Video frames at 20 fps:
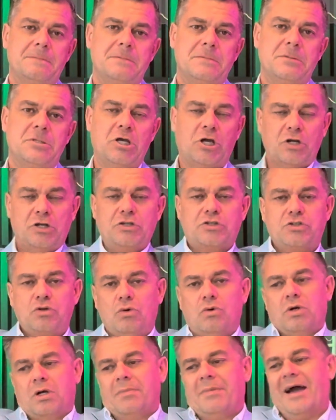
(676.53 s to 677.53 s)
You're going to
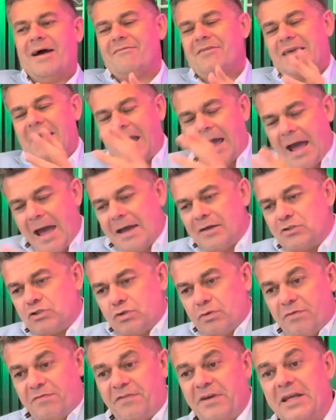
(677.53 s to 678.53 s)
talk about the
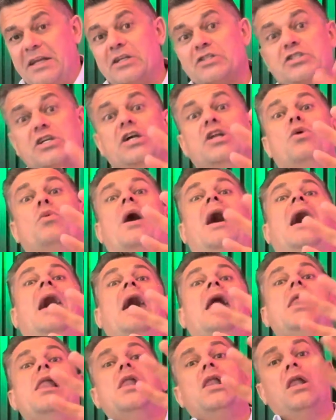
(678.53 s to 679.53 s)
actual thing that's going to
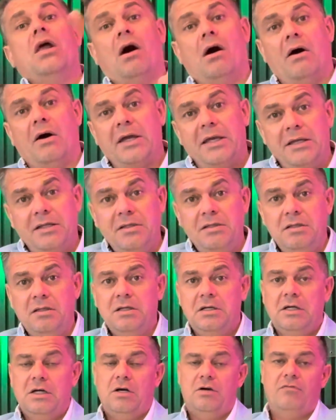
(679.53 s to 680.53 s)
align
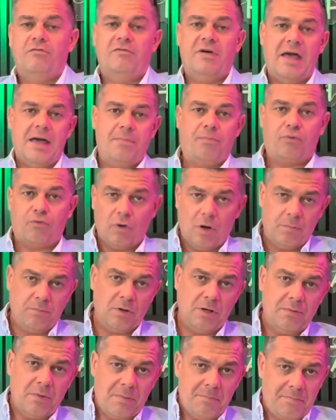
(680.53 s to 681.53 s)
their
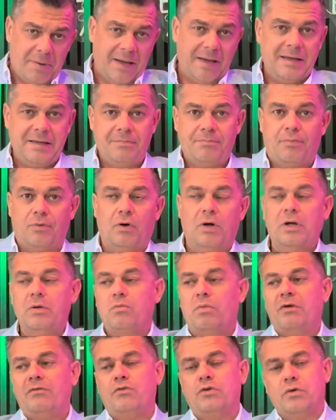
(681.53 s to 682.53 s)
problem and pain point
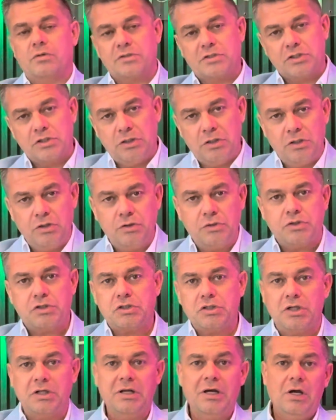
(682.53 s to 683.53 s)
with your
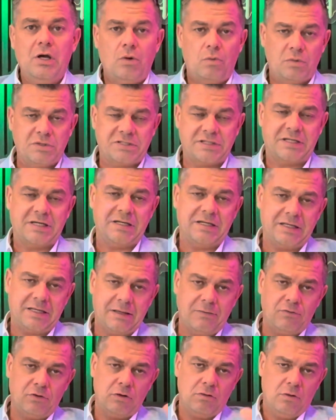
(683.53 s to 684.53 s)
solution, which are going to
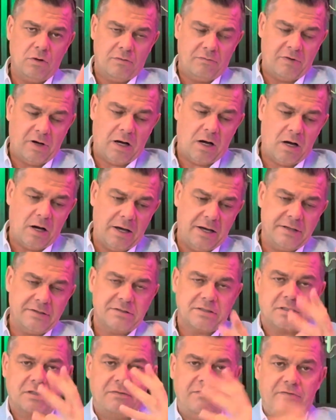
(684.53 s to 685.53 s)
give you the
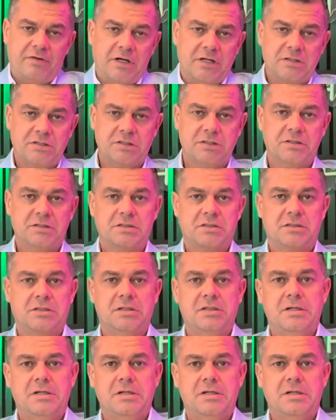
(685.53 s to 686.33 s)
highest conversions.